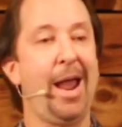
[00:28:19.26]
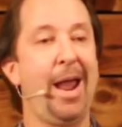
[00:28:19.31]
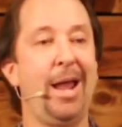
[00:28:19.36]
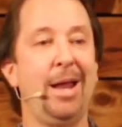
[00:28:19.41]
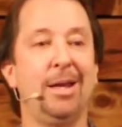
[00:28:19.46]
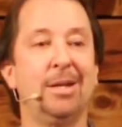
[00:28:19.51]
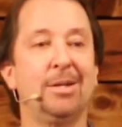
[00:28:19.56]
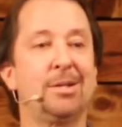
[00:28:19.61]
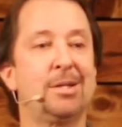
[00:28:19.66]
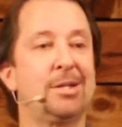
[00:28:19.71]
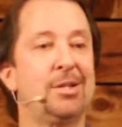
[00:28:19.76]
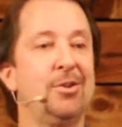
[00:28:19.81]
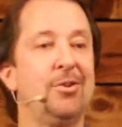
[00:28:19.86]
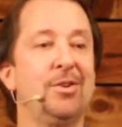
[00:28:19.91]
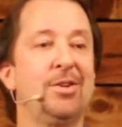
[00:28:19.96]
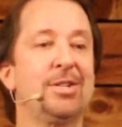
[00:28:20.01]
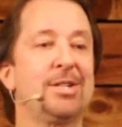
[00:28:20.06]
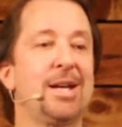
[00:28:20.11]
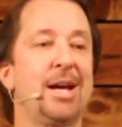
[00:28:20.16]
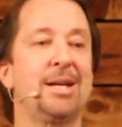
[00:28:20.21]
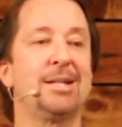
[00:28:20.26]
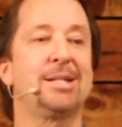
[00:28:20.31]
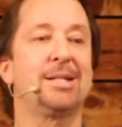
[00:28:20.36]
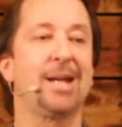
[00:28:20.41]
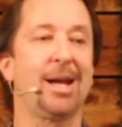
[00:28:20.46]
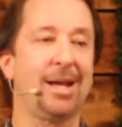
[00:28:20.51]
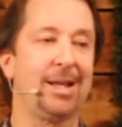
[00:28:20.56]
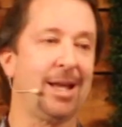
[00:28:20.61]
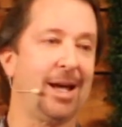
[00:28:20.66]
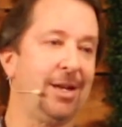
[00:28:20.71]
And as soon as I
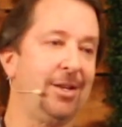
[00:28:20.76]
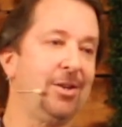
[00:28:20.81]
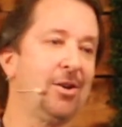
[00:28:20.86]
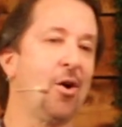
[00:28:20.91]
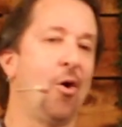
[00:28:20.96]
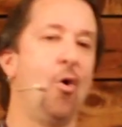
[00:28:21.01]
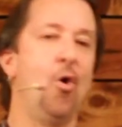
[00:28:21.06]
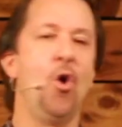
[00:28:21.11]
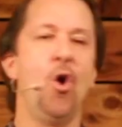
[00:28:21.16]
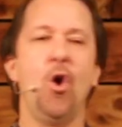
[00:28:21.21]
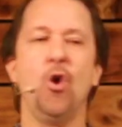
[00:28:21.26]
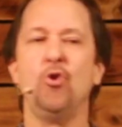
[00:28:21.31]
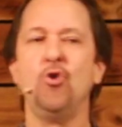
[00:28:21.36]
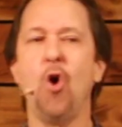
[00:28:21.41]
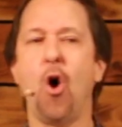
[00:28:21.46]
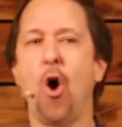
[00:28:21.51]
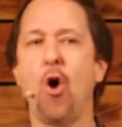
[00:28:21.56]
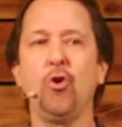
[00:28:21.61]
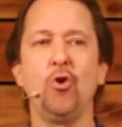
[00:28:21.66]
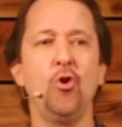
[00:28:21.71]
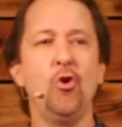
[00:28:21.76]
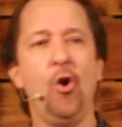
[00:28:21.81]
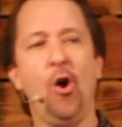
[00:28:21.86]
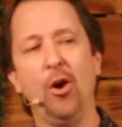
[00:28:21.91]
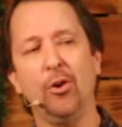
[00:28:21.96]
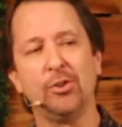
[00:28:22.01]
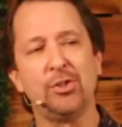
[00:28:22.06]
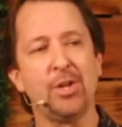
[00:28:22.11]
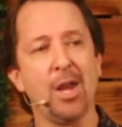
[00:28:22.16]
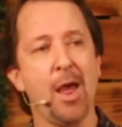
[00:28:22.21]
say that, you go, no, you don't
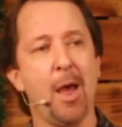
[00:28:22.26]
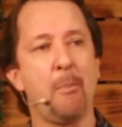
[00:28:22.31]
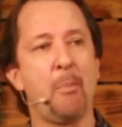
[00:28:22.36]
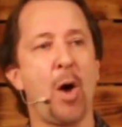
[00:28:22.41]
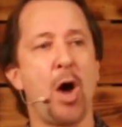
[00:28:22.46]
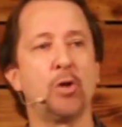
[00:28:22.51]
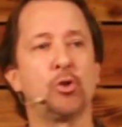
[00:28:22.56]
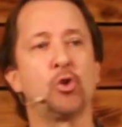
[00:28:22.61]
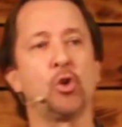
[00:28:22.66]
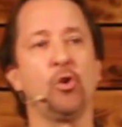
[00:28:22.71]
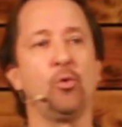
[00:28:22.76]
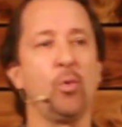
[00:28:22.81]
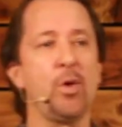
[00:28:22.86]
understand, Pastor.